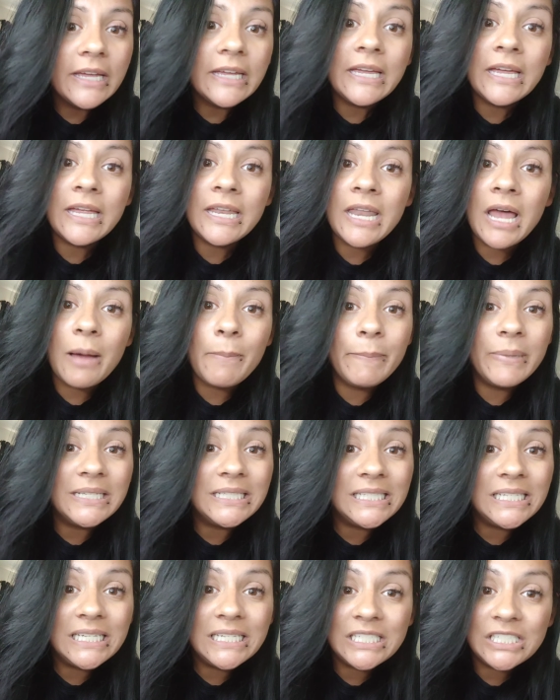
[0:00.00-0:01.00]
cannot
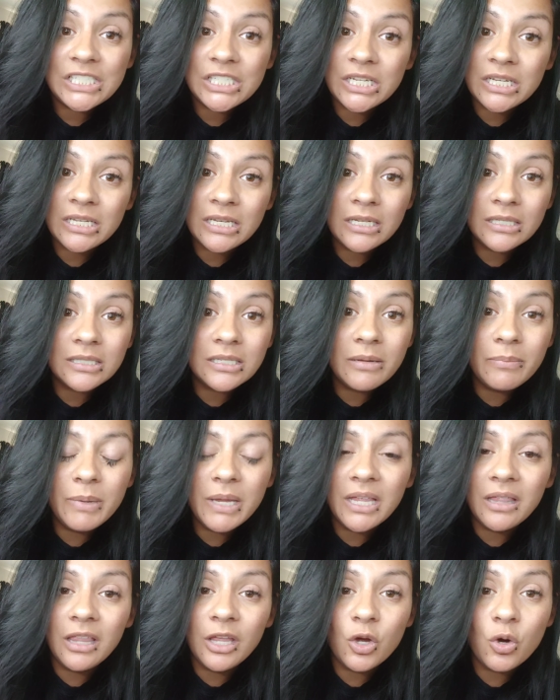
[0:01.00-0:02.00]
petition to
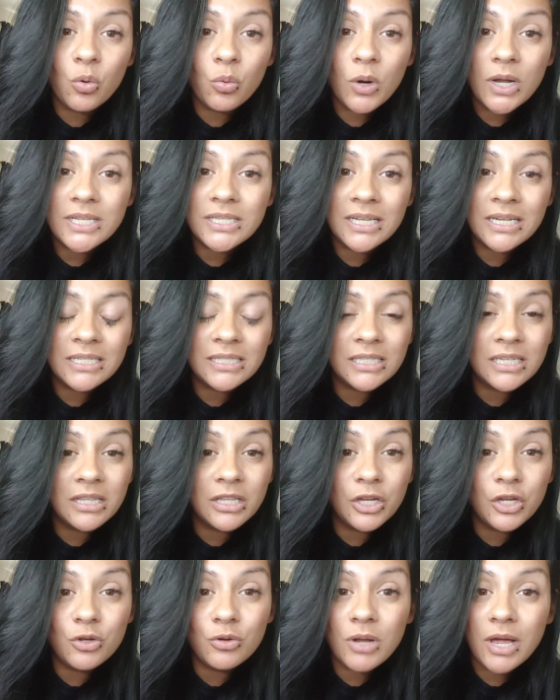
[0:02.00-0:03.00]
be legal residents
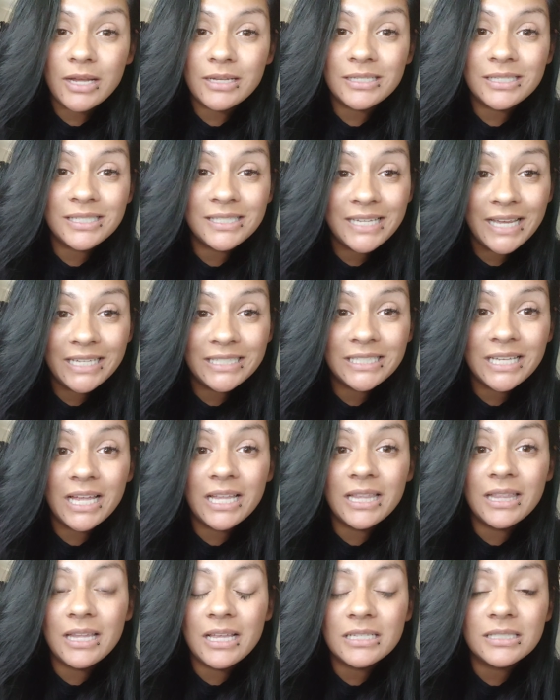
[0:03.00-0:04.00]
in the United States
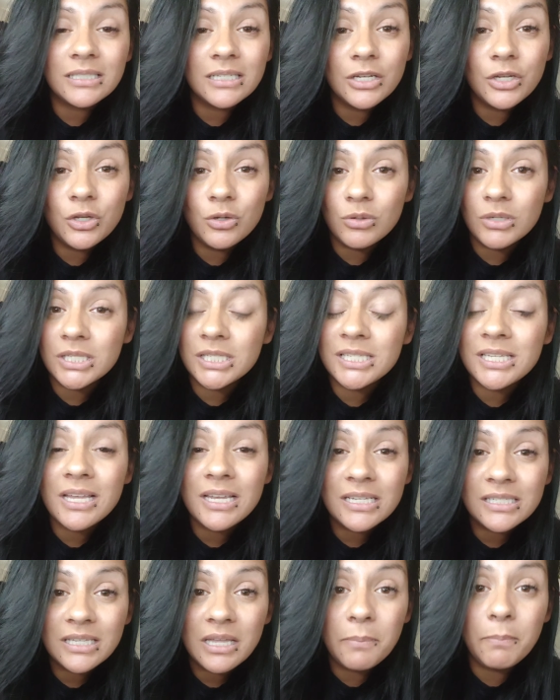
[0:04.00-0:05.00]
unless a U.S.
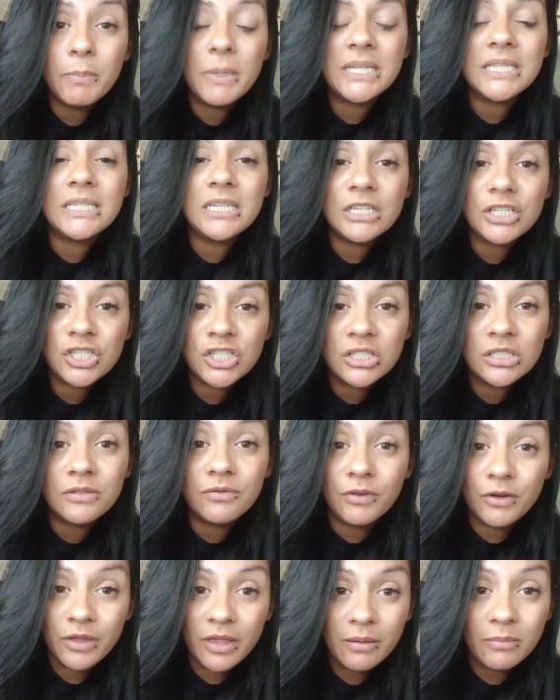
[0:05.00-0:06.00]
citizen
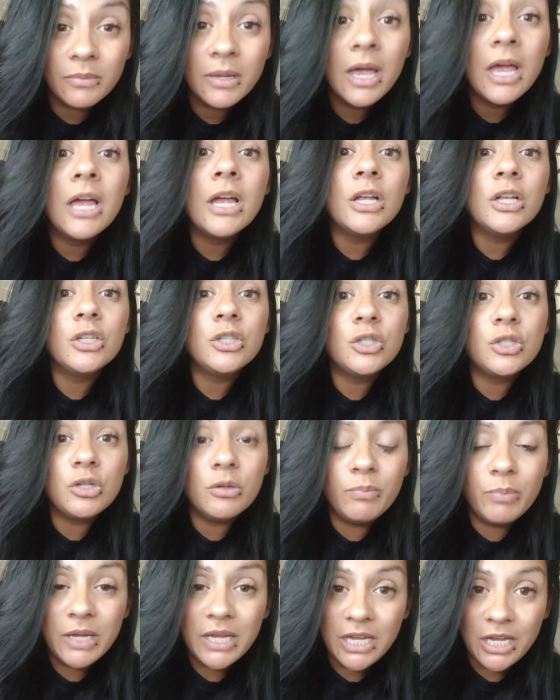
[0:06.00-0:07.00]
petitions for them
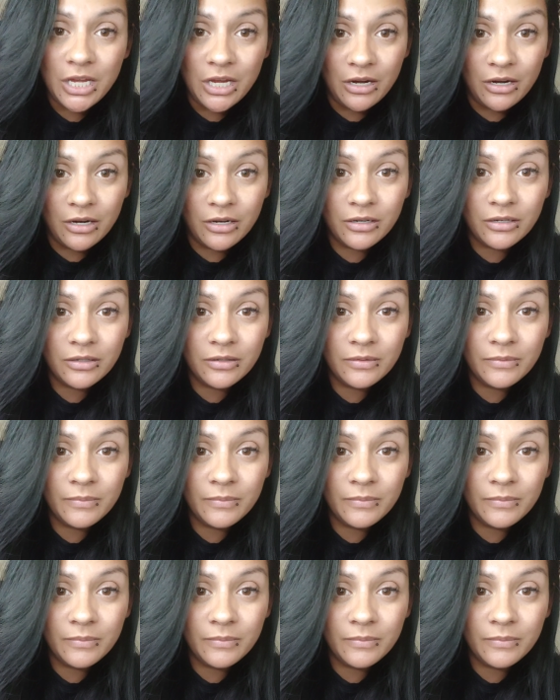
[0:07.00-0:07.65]
to be here